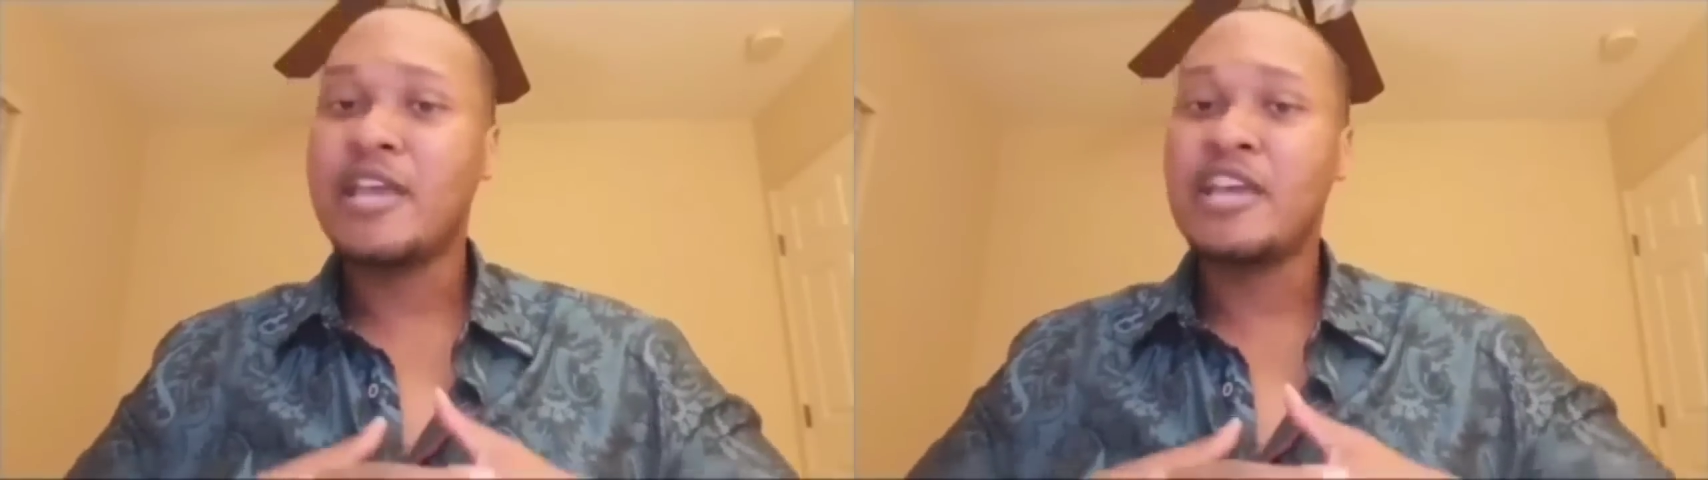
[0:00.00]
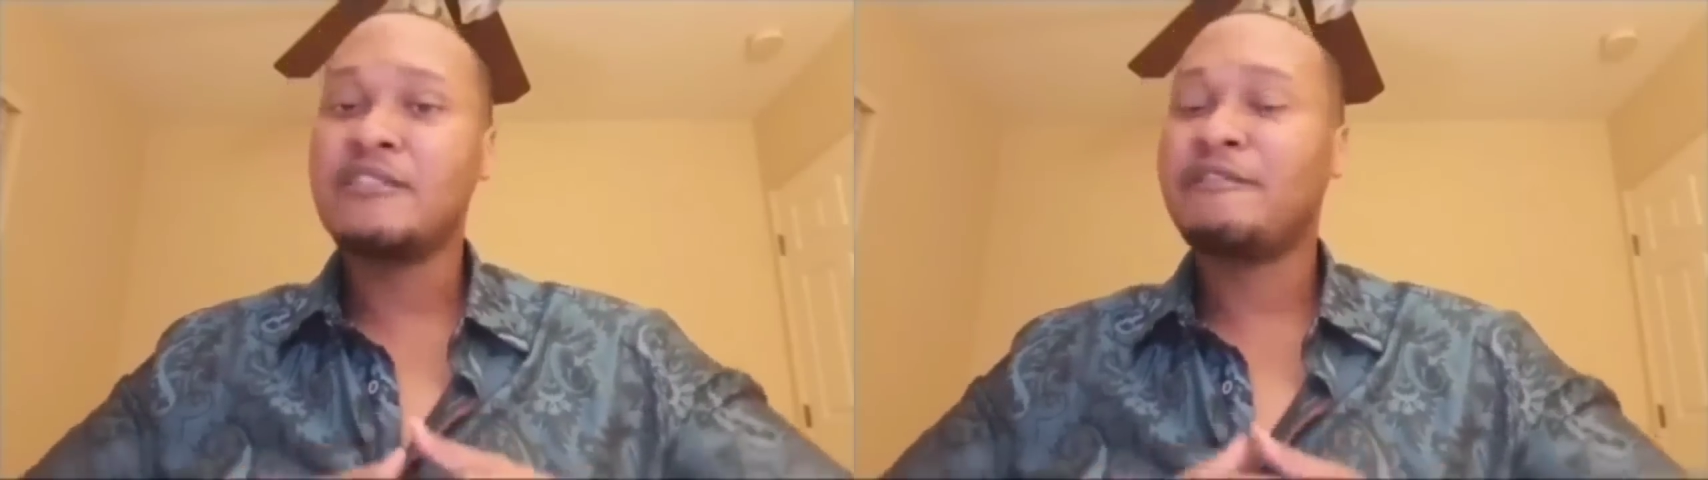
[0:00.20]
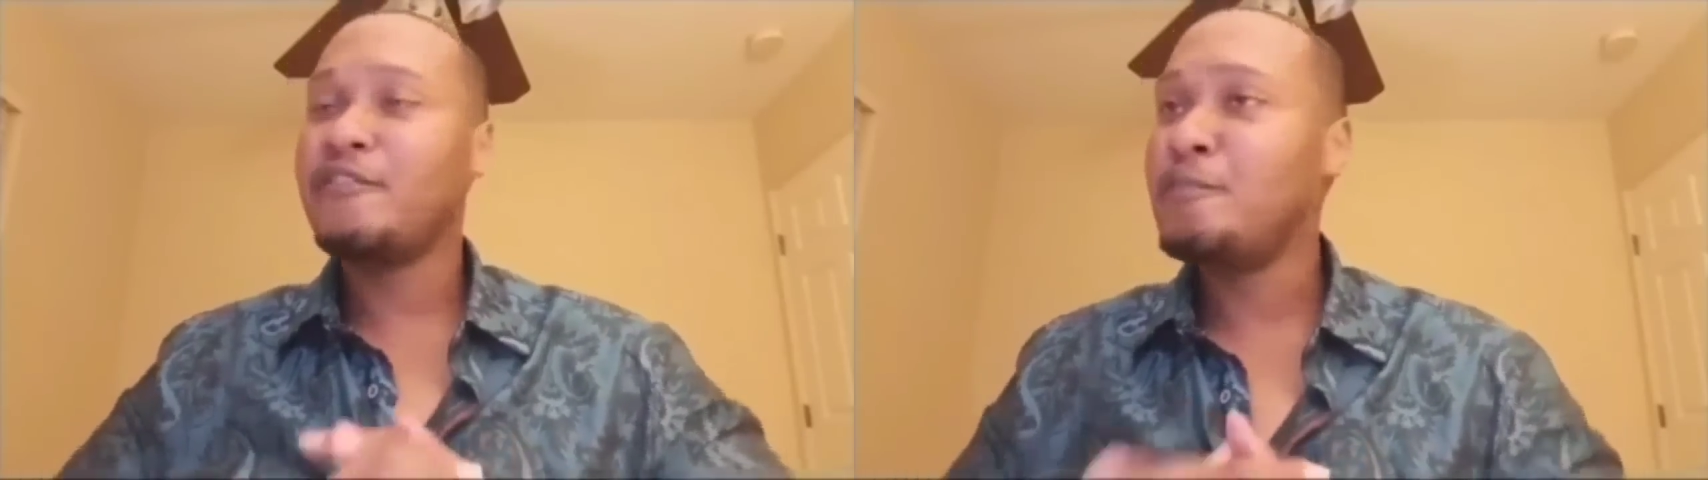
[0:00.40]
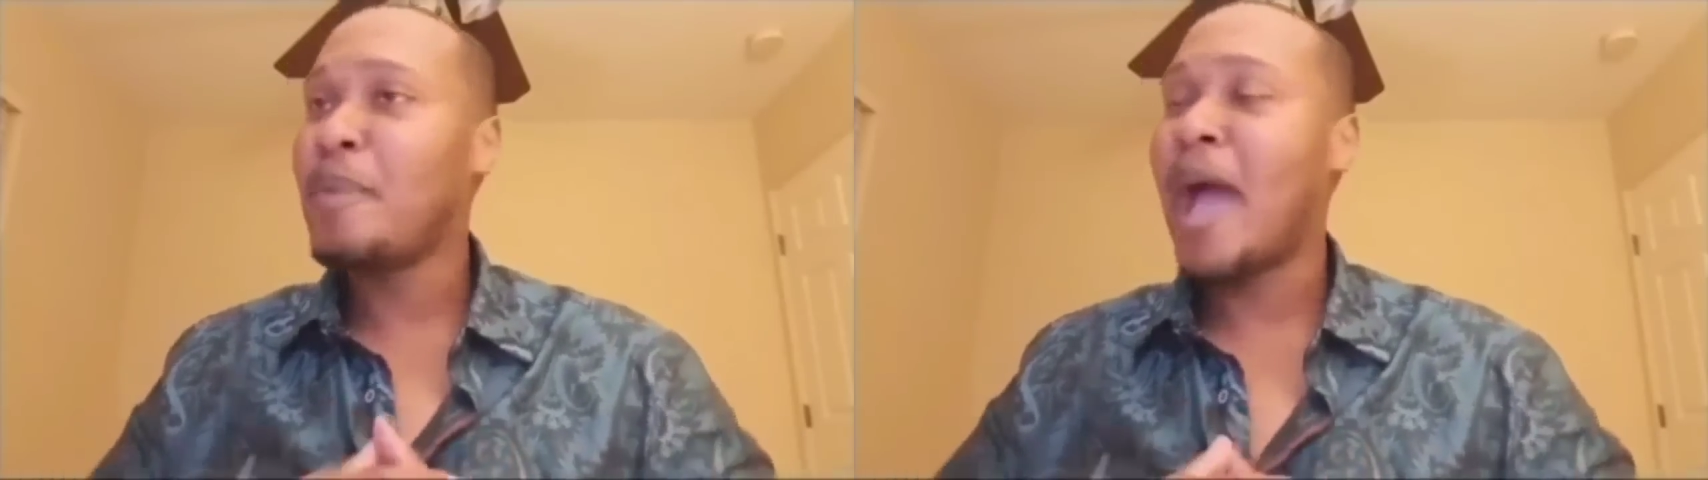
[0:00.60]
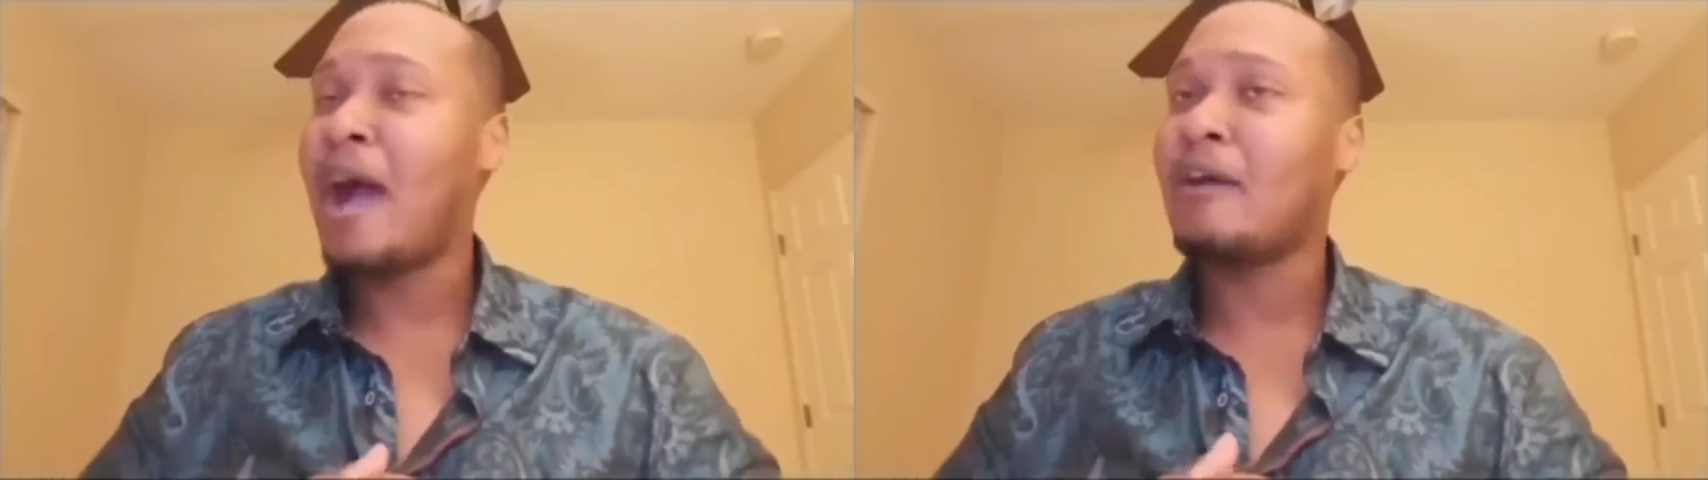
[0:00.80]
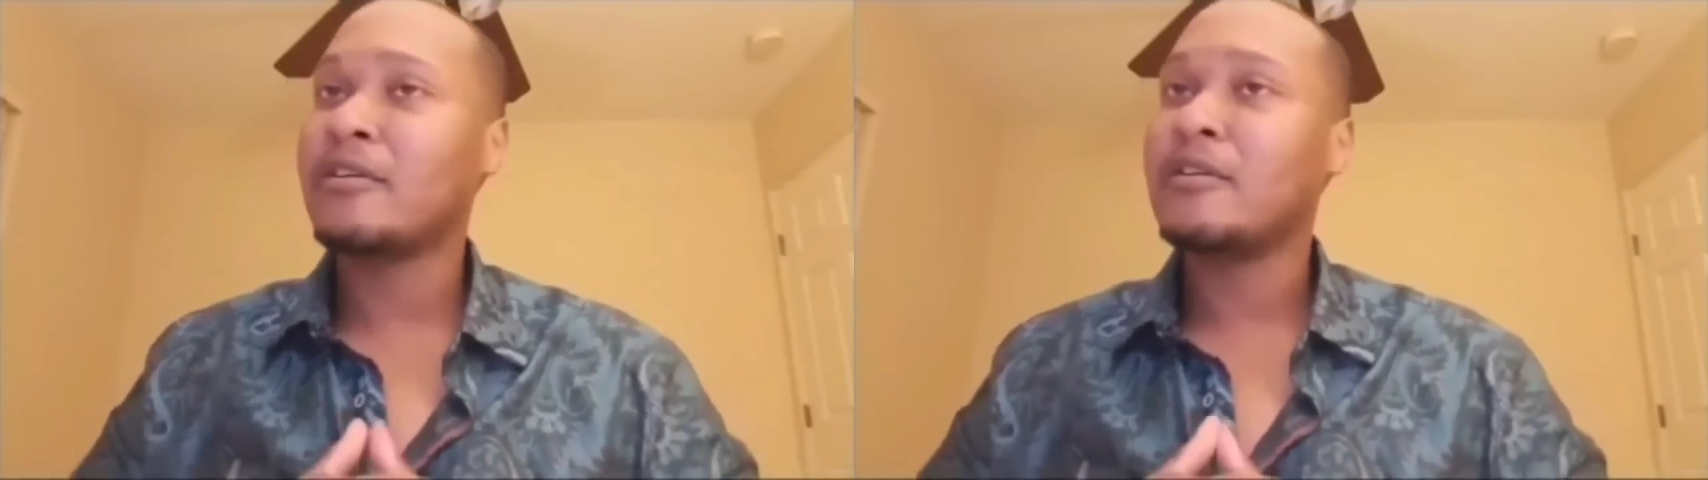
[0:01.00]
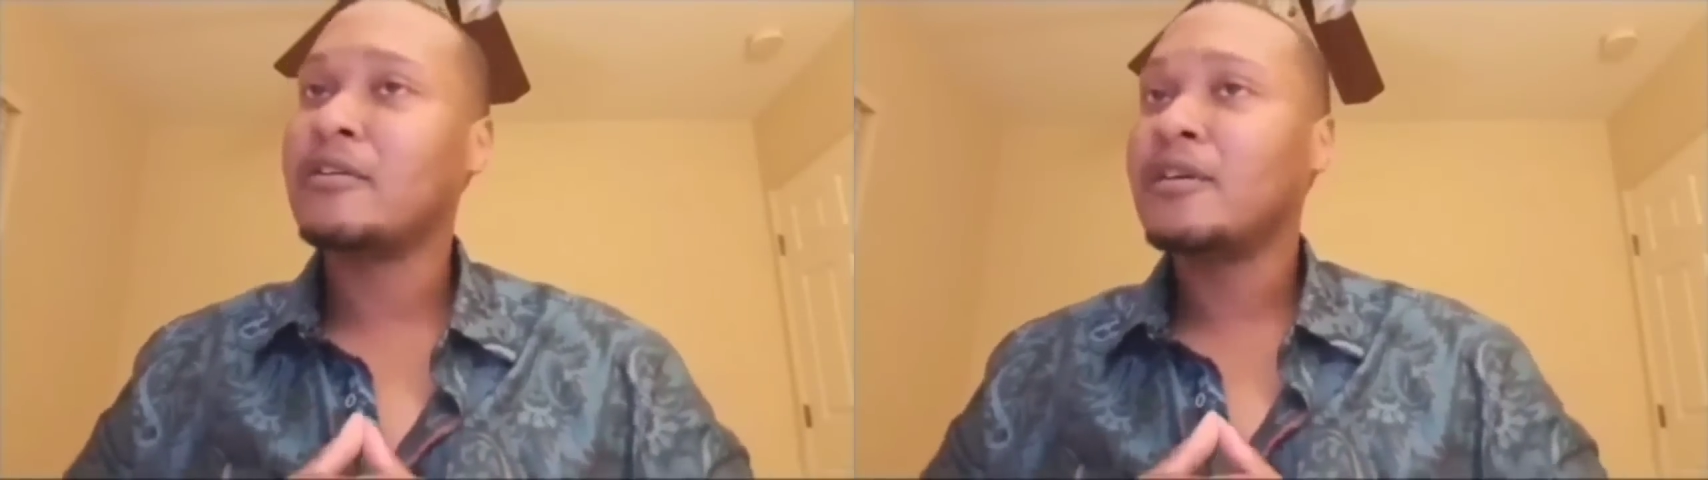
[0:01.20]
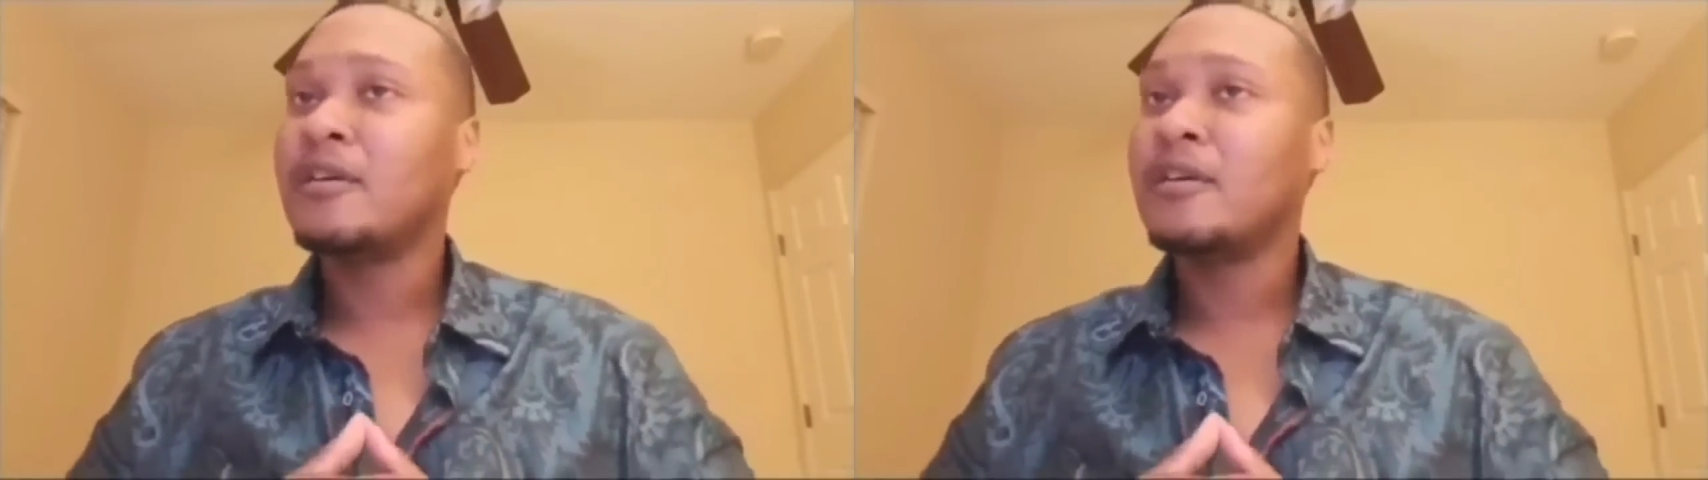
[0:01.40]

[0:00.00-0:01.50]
interview powder,